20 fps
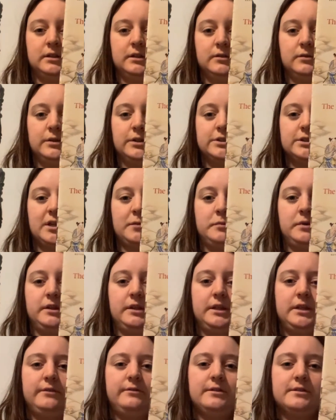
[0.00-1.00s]
which I
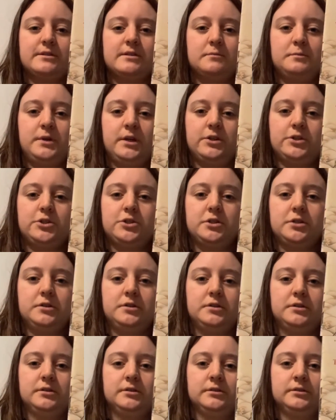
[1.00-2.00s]
believe is the
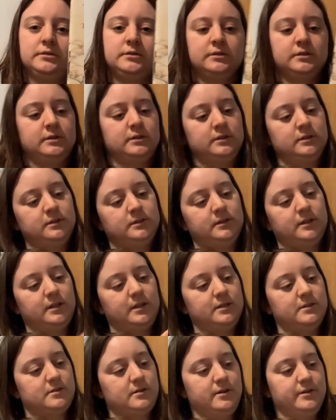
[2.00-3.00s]
picture that
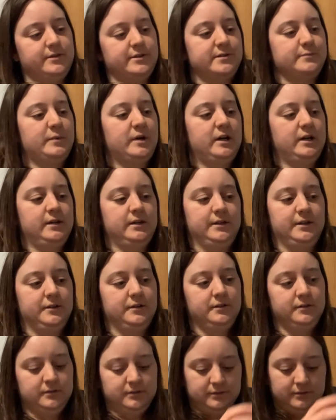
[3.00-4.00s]
is on the spine here.